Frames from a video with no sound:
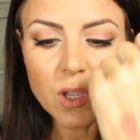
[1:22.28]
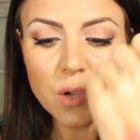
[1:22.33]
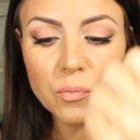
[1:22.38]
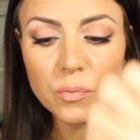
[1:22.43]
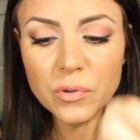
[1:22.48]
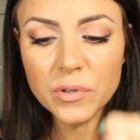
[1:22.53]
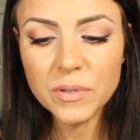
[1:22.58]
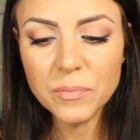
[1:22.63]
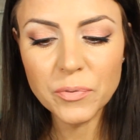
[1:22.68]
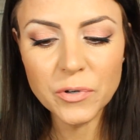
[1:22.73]

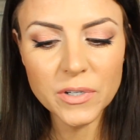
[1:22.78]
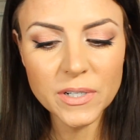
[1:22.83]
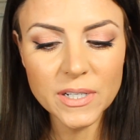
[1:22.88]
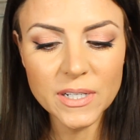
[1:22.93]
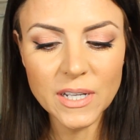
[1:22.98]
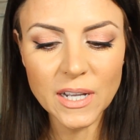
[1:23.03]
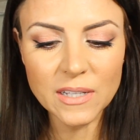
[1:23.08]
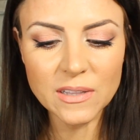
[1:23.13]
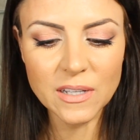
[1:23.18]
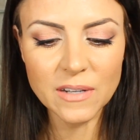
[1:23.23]
Really
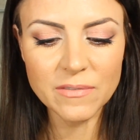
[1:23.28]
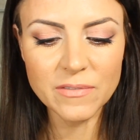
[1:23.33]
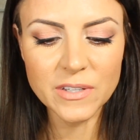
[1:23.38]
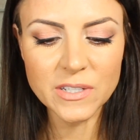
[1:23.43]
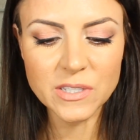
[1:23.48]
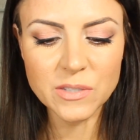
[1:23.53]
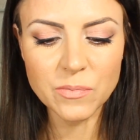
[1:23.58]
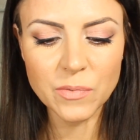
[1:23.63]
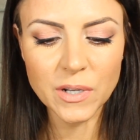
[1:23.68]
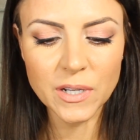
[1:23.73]
pretty. I love
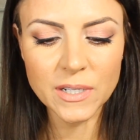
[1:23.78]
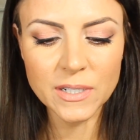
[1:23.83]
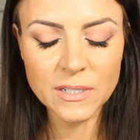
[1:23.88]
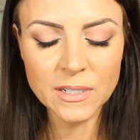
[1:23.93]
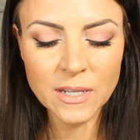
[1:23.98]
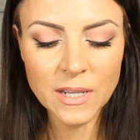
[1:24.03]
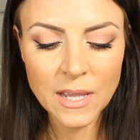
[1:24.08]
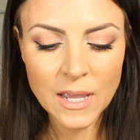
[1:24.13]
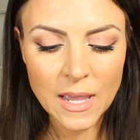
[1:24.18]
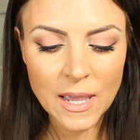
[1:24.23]
this one.